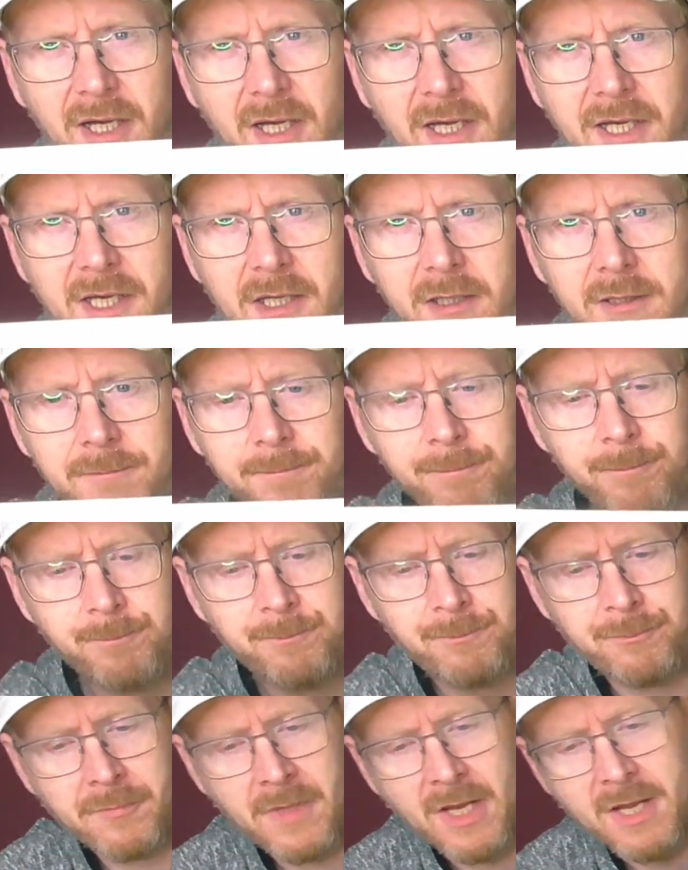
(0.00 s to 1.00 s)
clear.
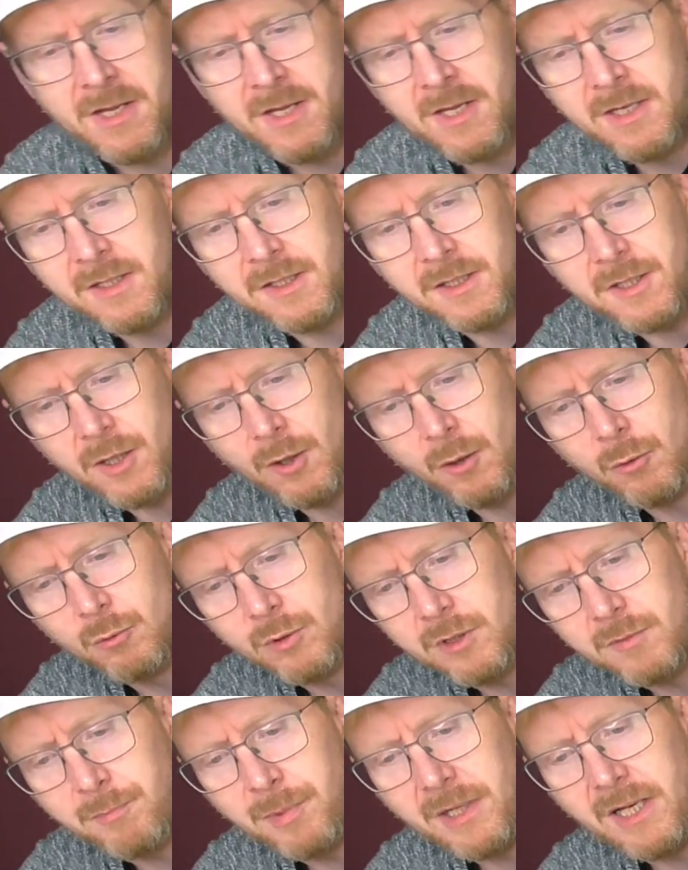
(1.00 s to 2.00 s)
The
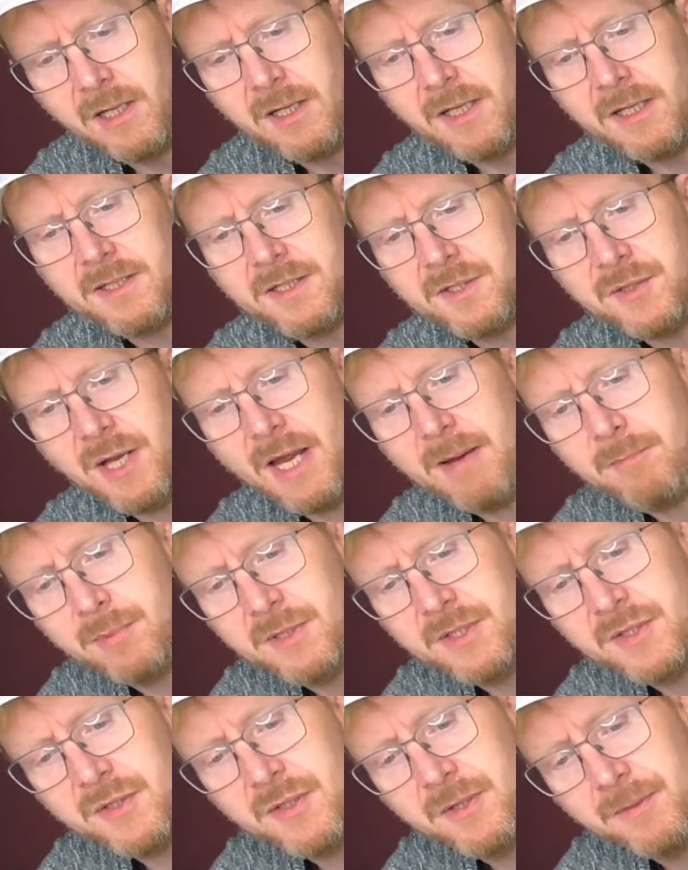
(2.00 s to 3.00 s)
old building
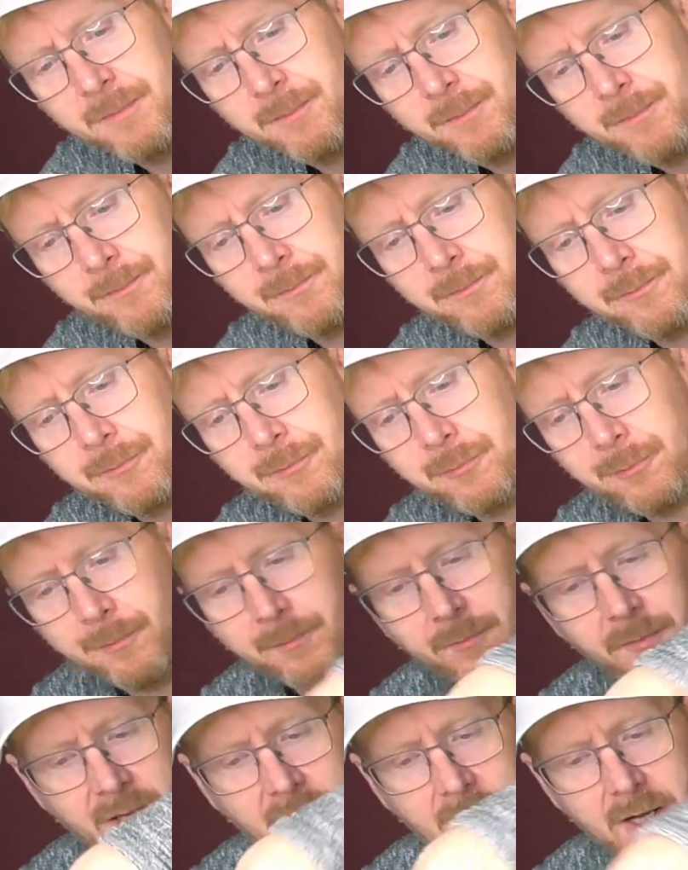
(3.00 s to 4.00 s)
steps
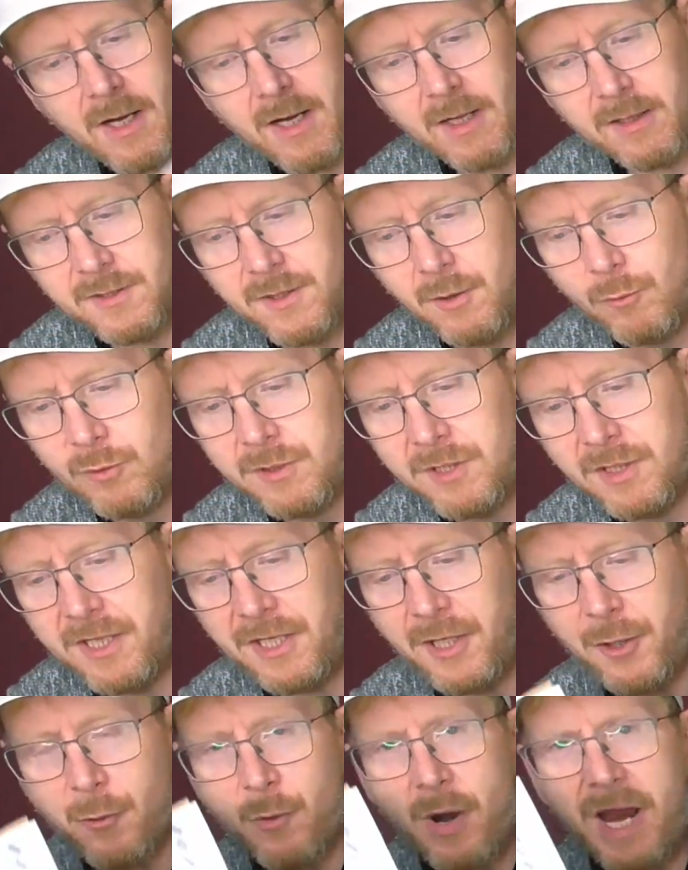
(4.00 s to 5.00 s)
are
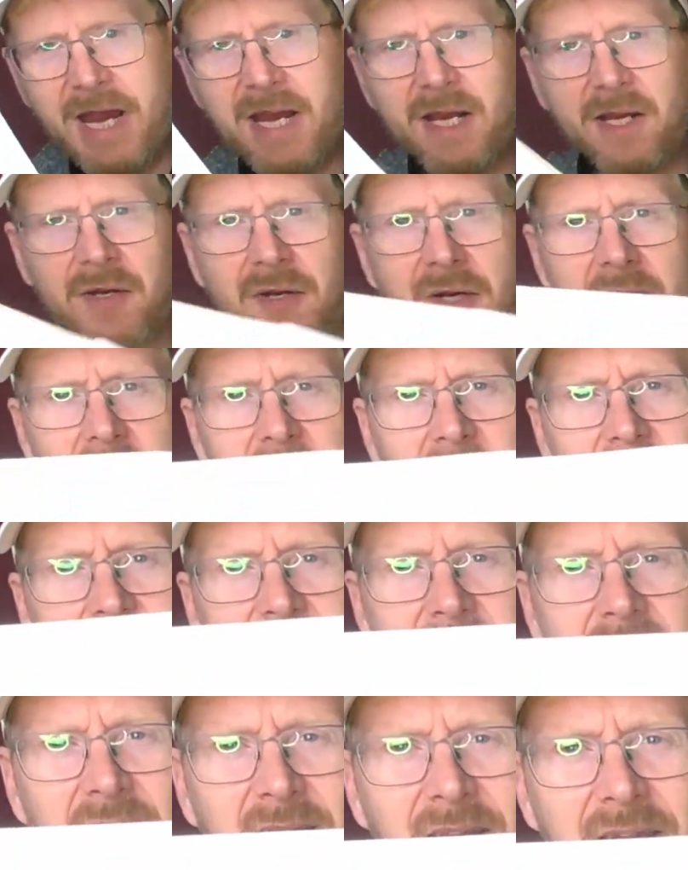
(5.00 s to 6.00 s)
totally great,
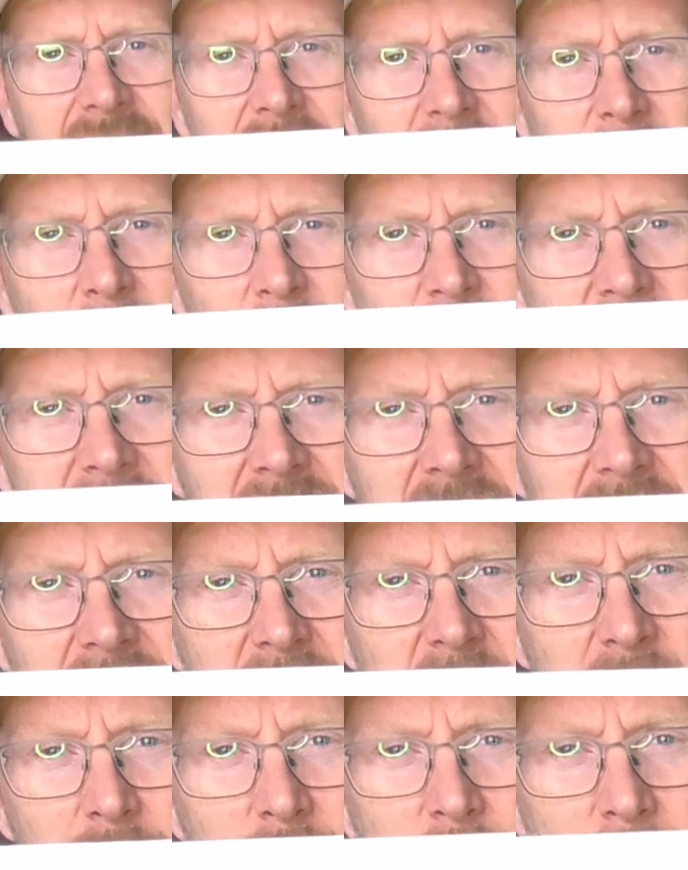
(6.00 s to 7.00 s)
and only the
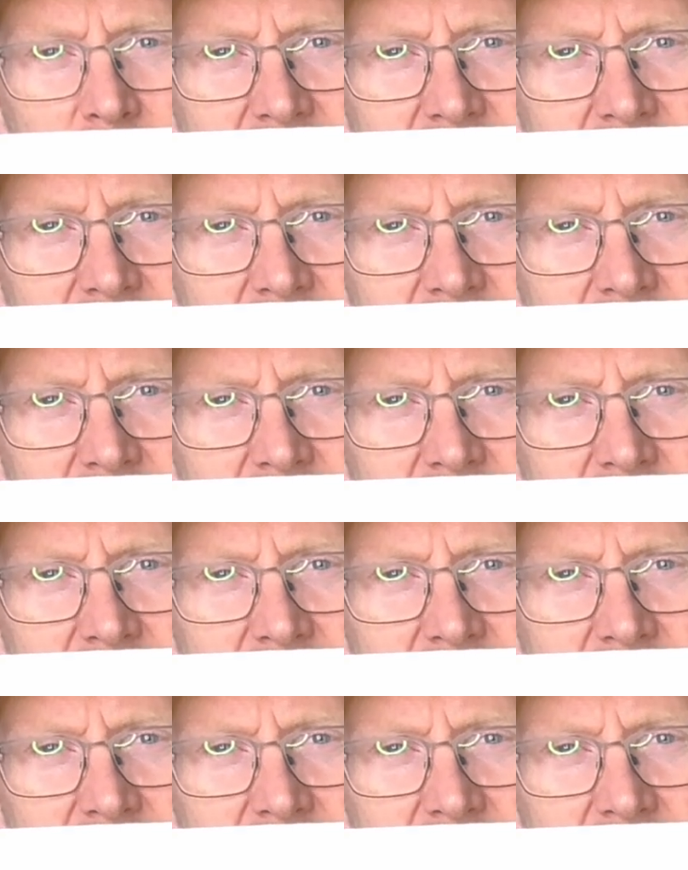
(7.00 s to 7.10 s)
new